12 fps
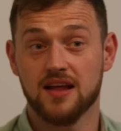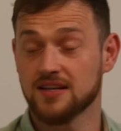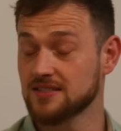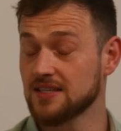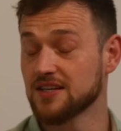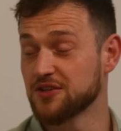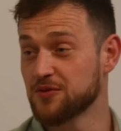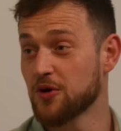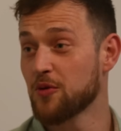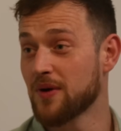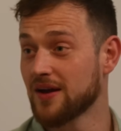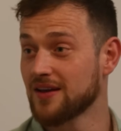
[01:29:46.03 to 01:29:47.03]
that's it, you're
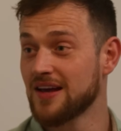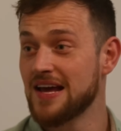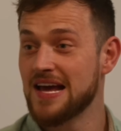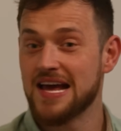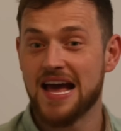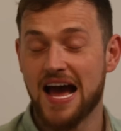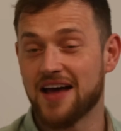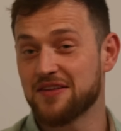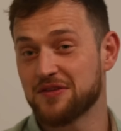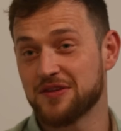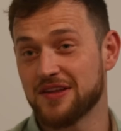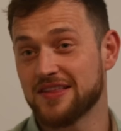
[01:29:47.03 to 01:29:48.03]
all by it.